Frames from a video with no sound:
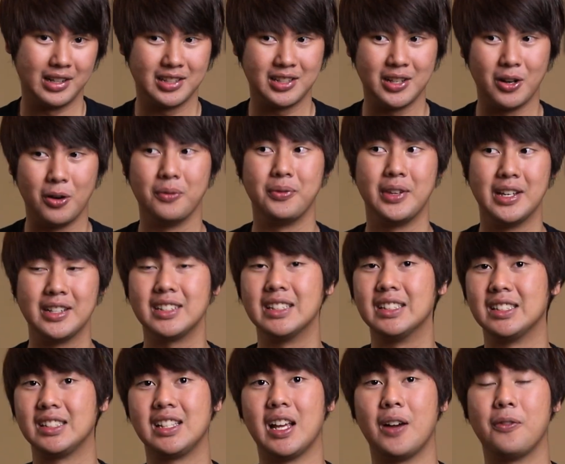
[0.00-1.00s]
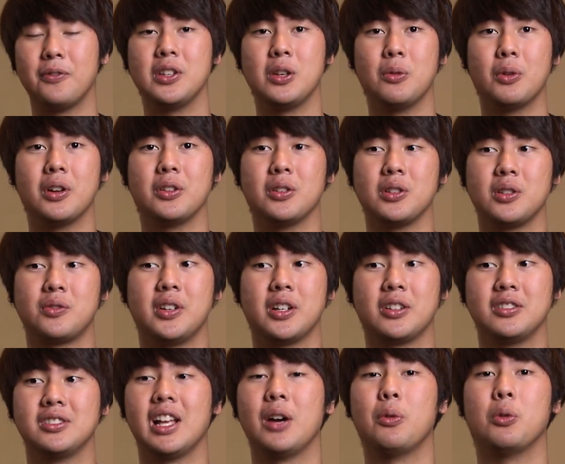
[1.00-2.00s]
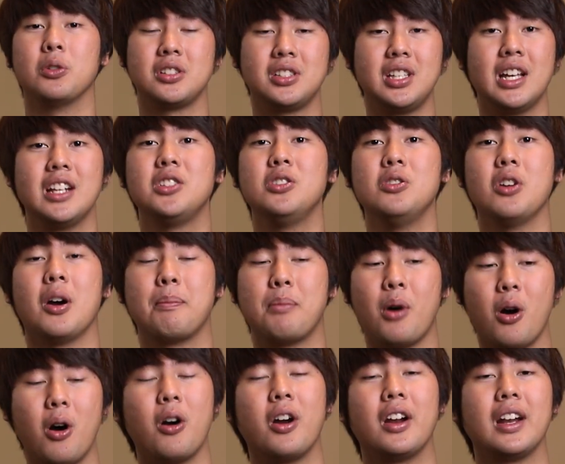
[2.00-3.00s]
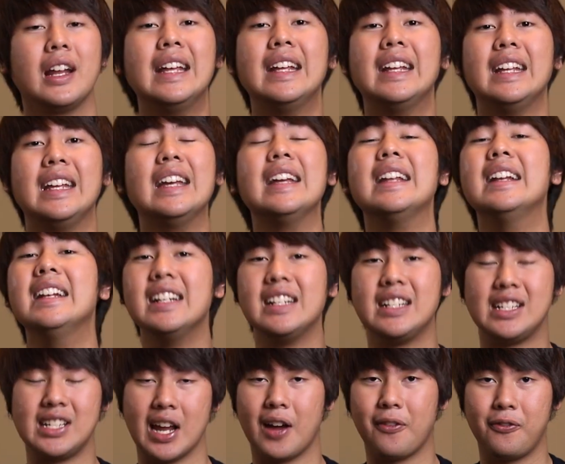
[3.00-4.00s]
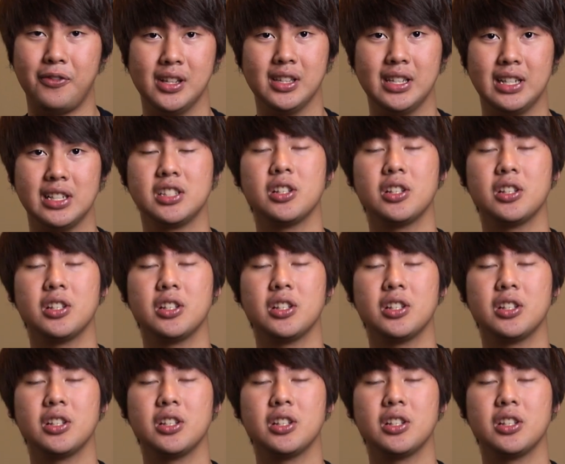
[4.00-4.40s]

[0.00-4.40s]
So this is definitely one of those fragrances that will set you apart indefinitely.